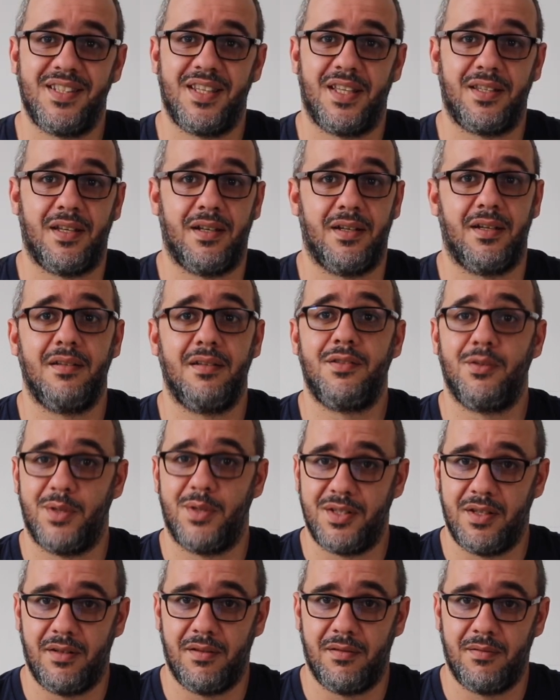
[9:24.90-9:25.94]
that are
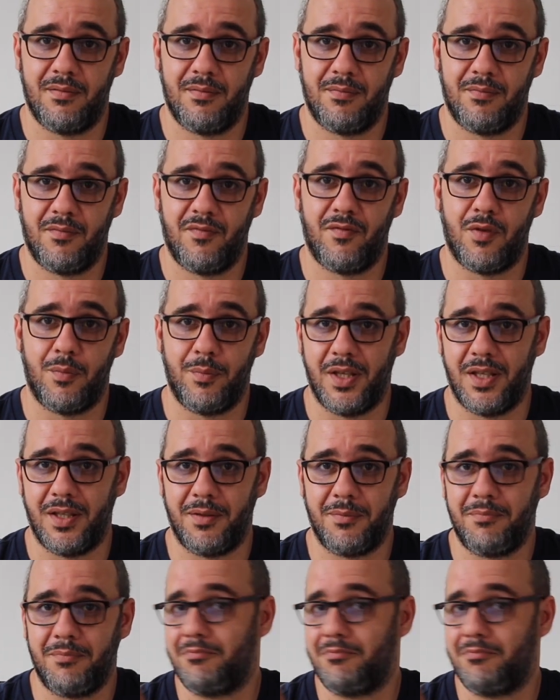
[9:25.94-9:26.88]
interesting for me.